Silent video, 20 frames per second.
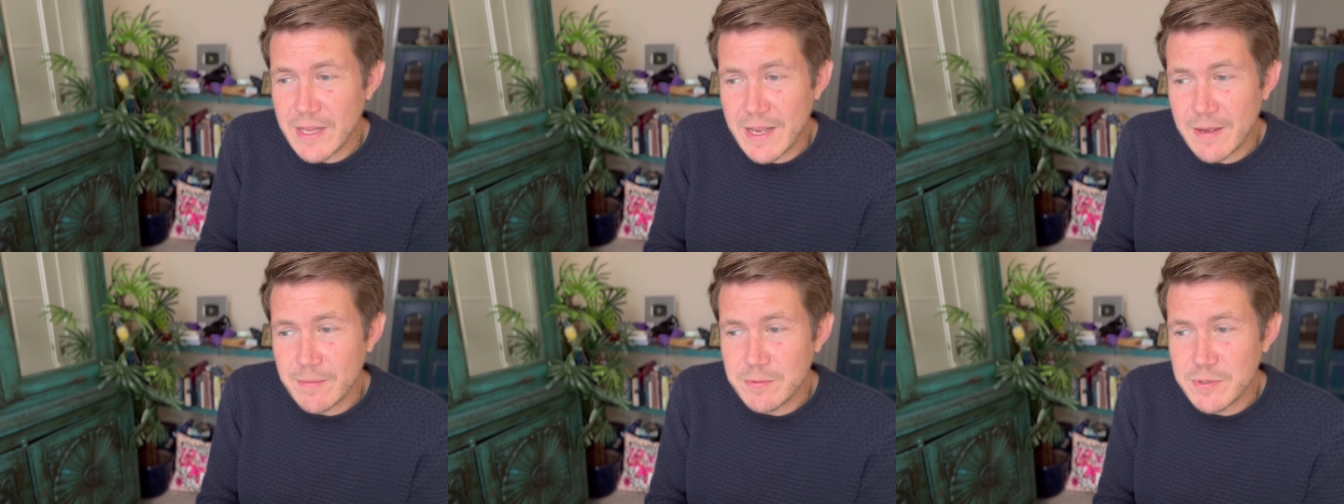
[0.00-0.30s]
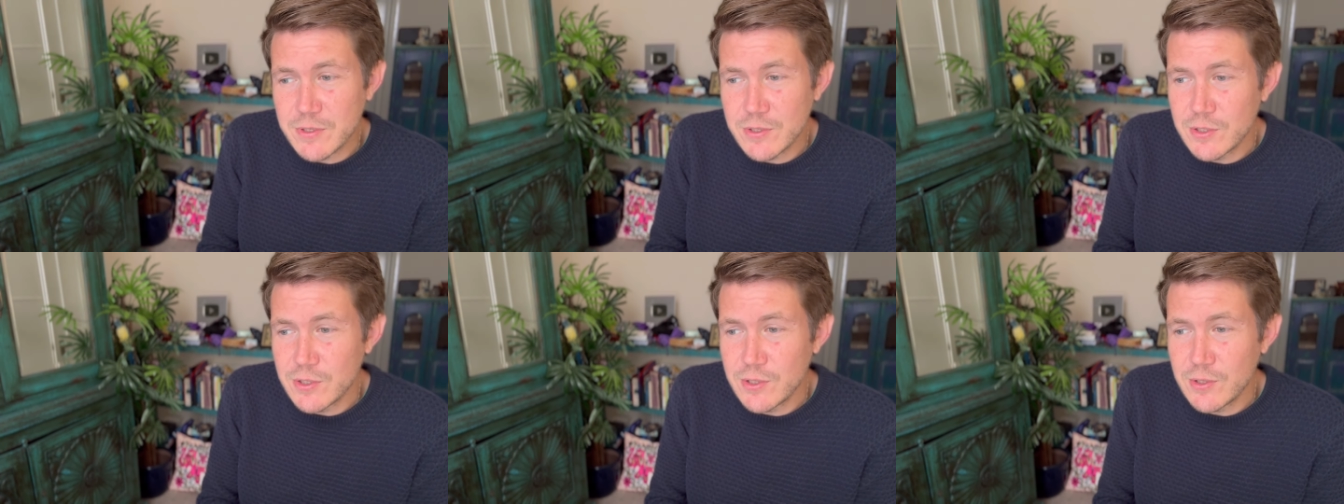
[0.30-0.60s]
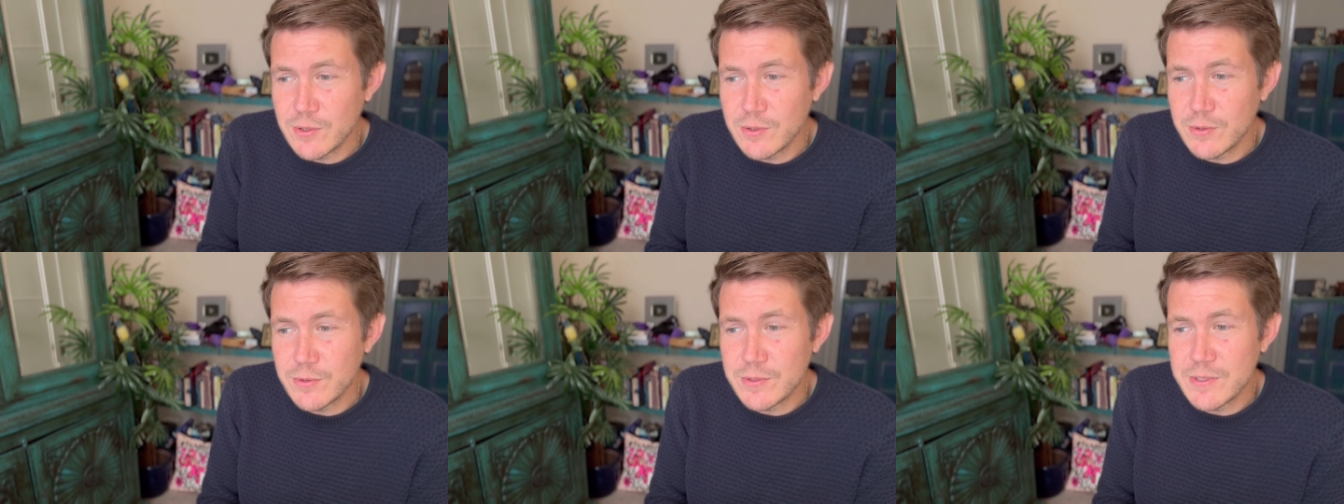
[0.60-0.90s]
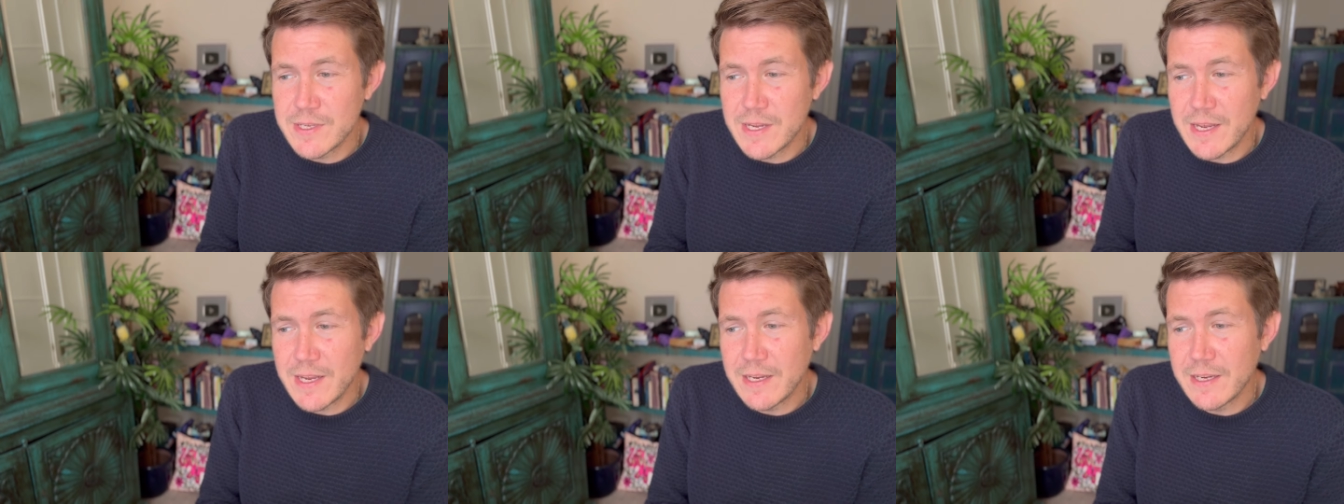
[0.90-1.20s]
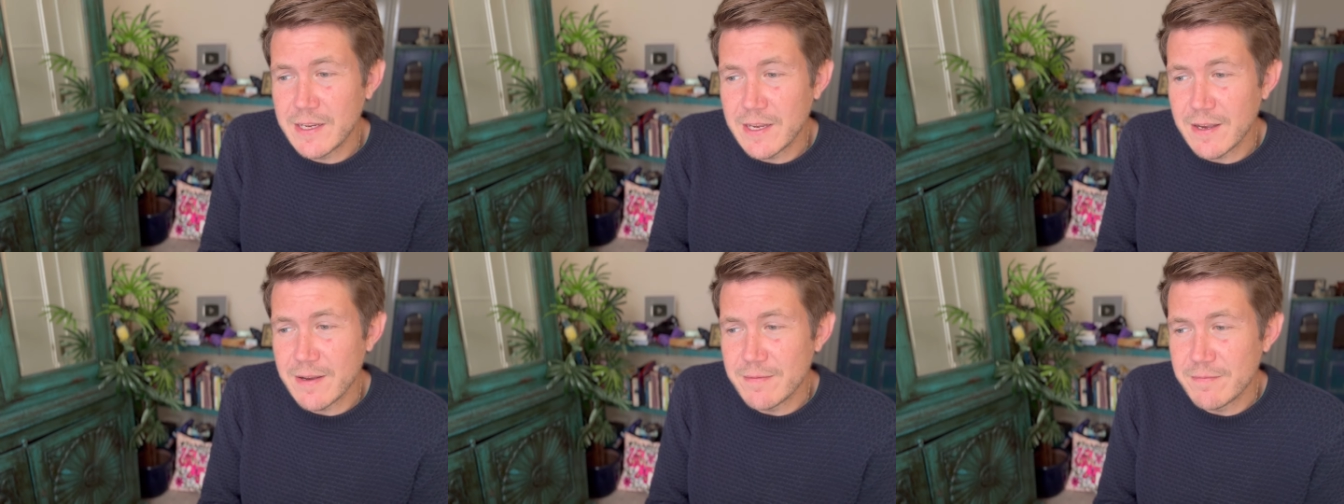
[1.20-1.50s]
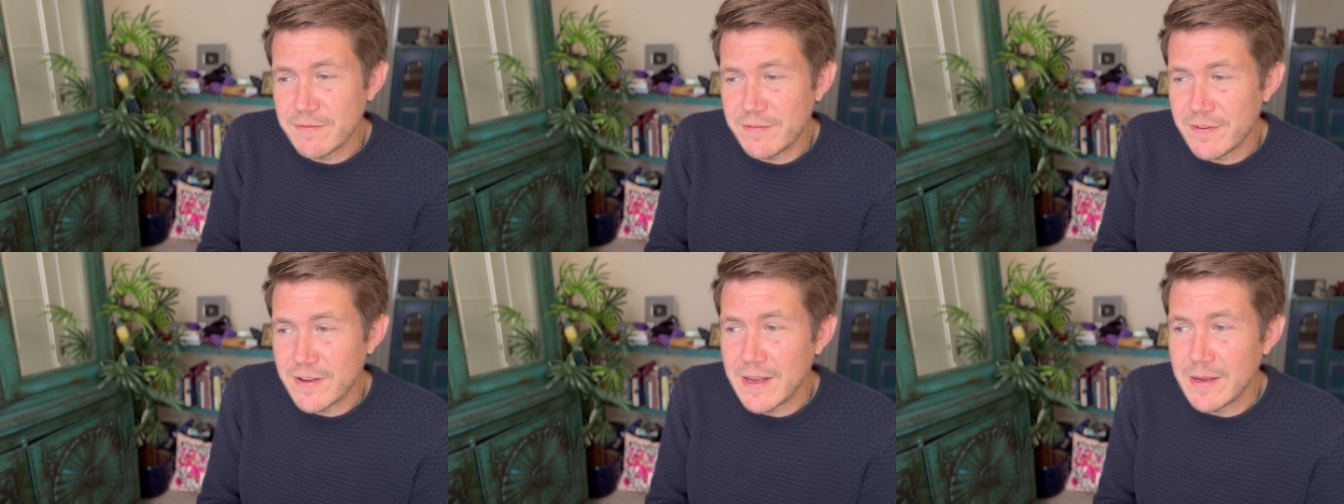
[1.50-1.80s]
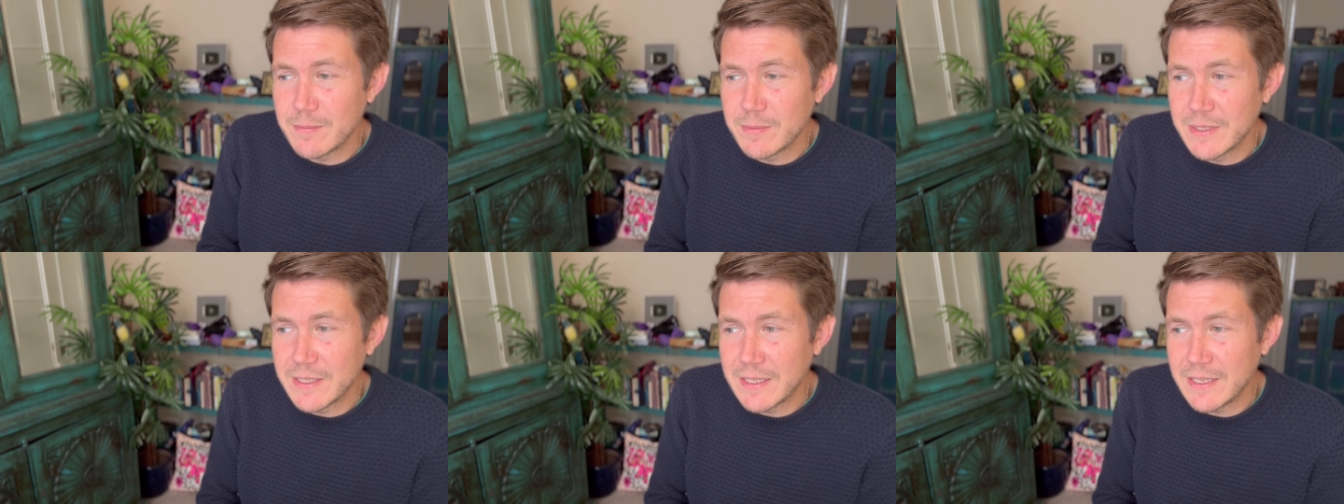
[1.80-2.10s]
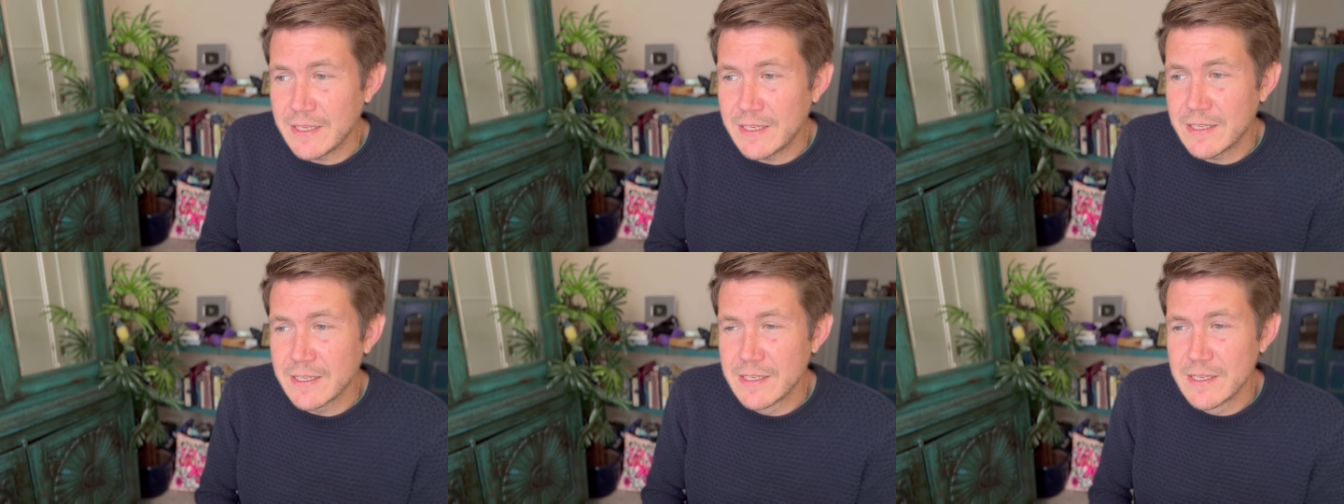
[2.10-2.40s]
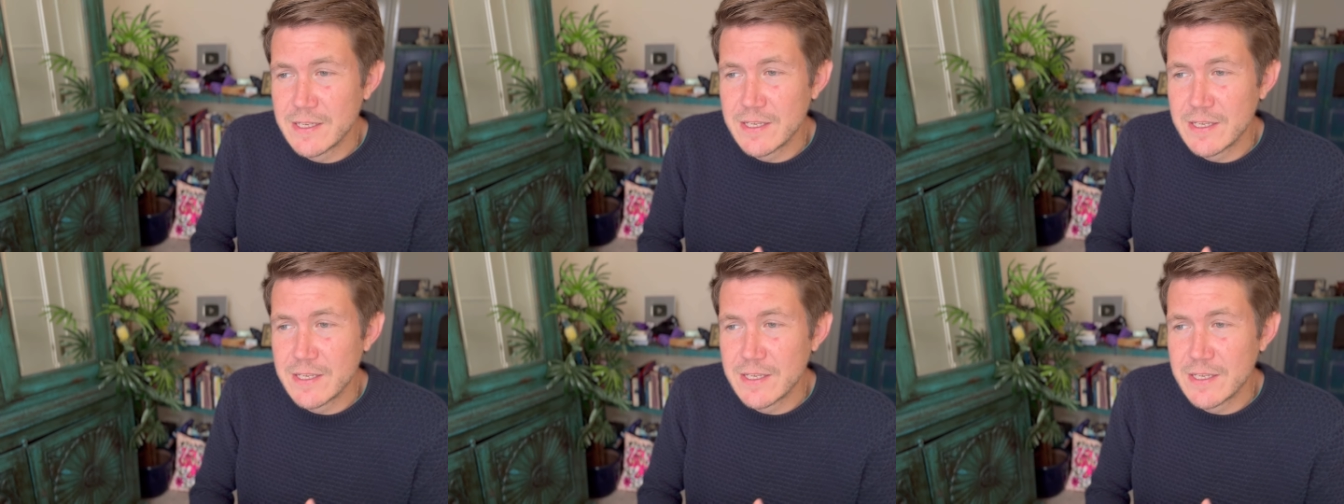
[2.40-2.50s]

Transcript: aptitudes, income, family,